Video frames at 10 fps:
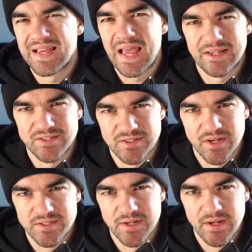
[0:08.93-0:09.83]

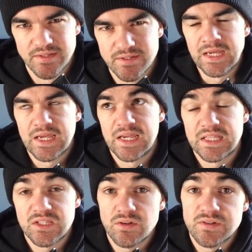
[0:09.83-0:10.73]
exercise science.
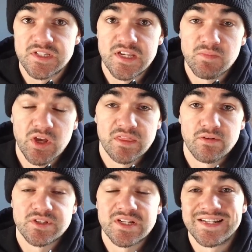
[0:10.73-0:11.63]
It does seem like
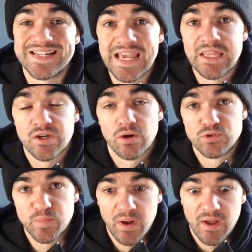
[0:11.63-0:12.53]
there isn't a day that
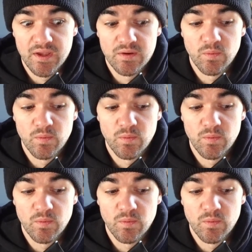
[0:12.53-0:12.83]
goes by